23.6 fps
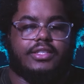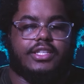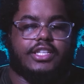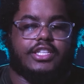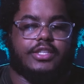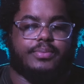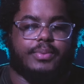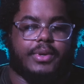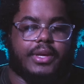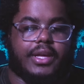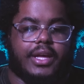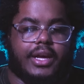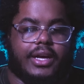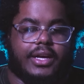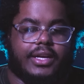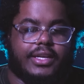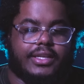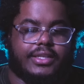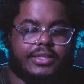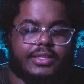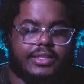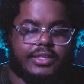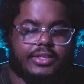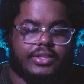just
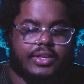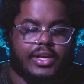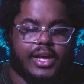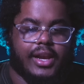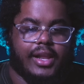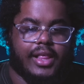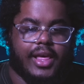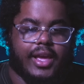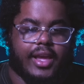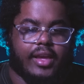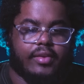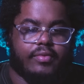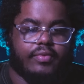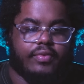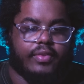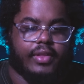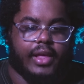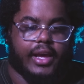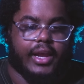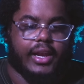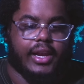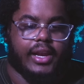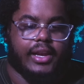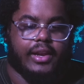because you gotta like
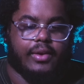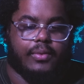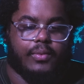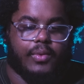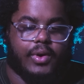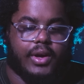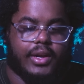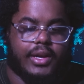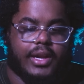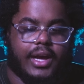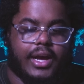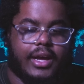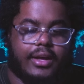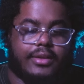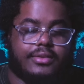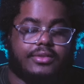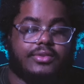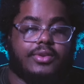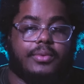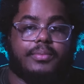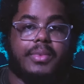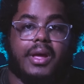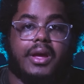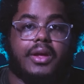inflate it and whatnot,
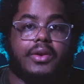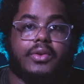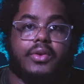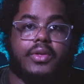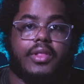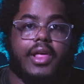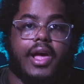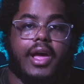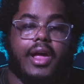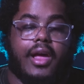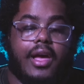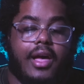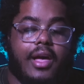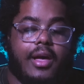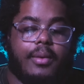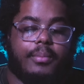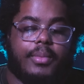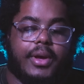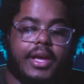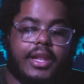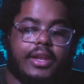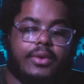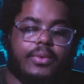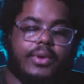so I'm not gonna do that.
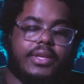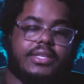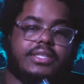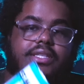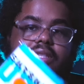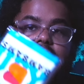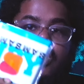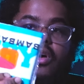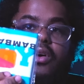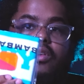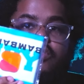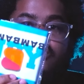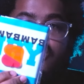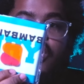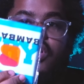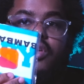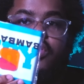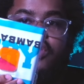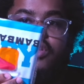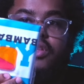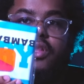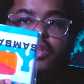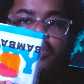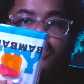But anyways, those
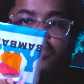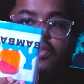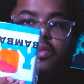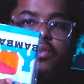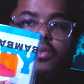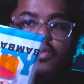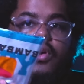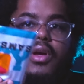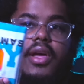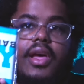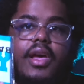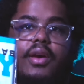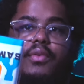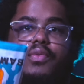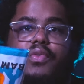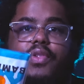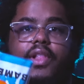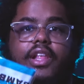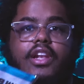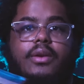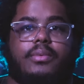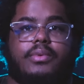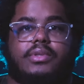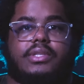are the little
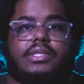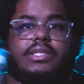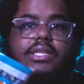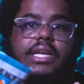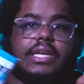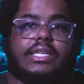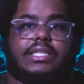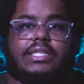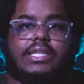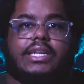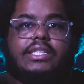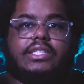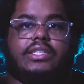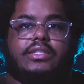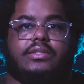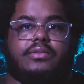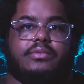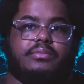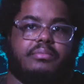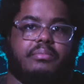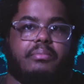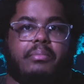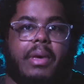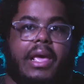inflatable sticks
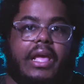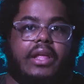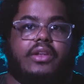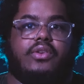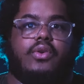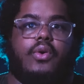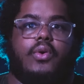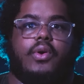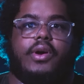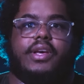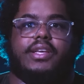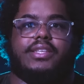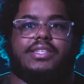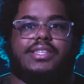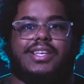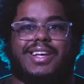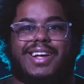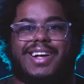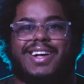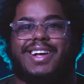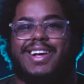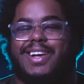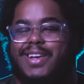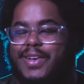that make noise.
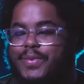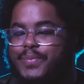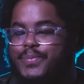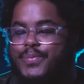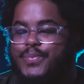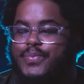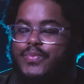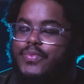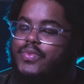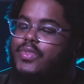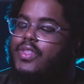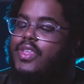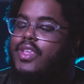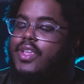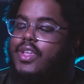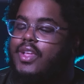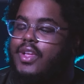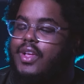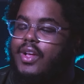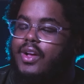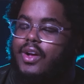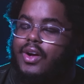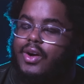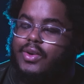
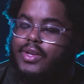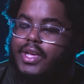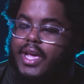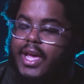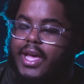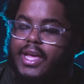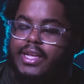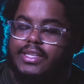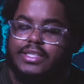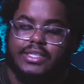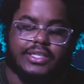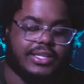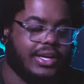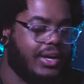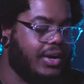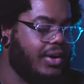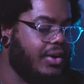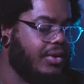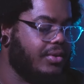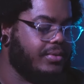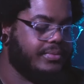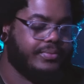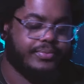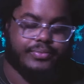Okay,
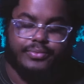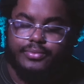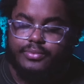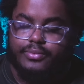so